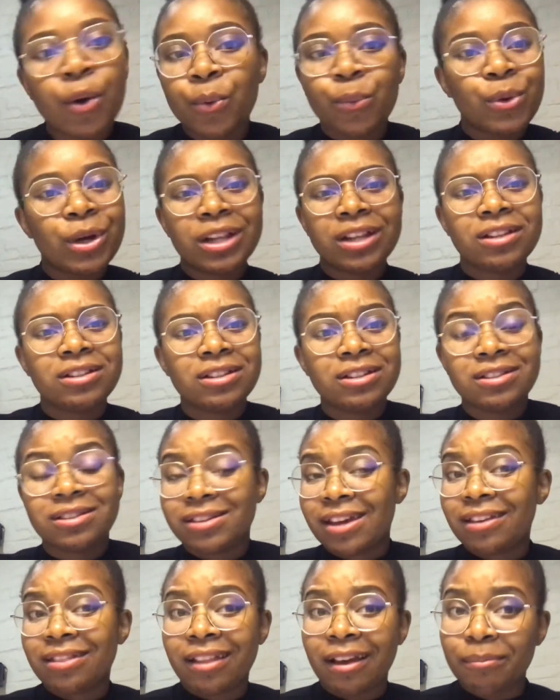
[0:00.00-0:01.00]
Really didn't
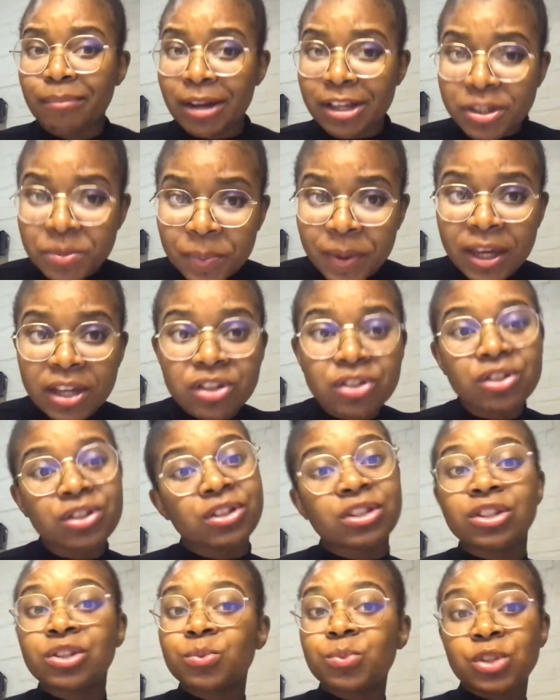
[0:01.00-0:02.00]
take that much
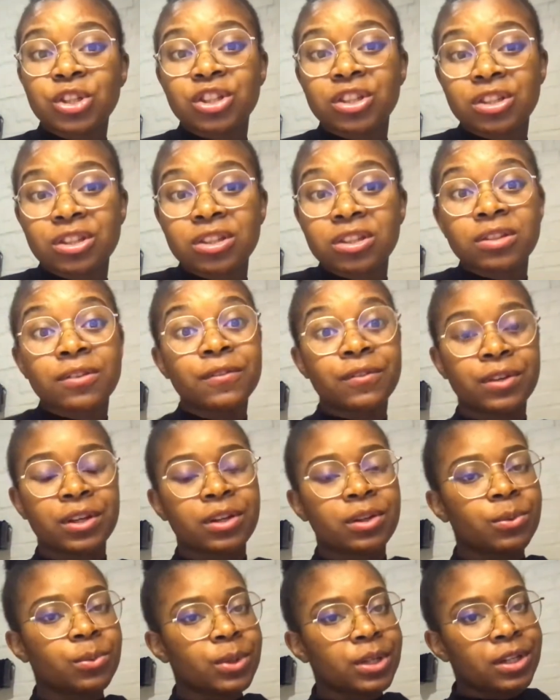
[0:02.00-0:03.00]
pictures, which is
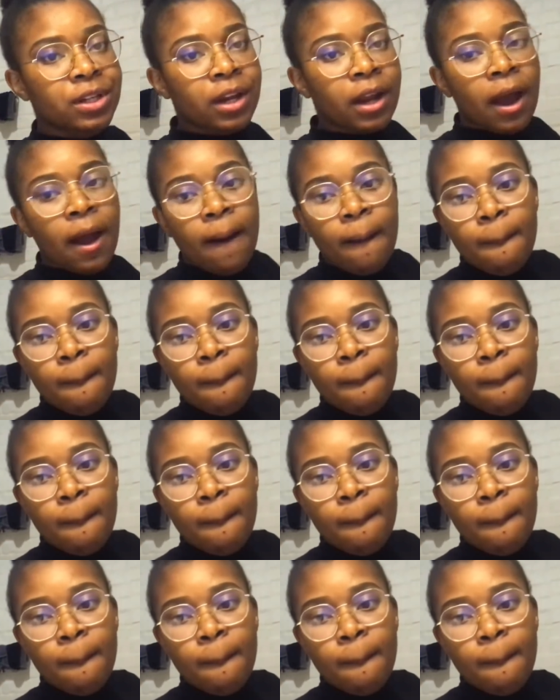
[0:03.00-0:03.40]
very weird.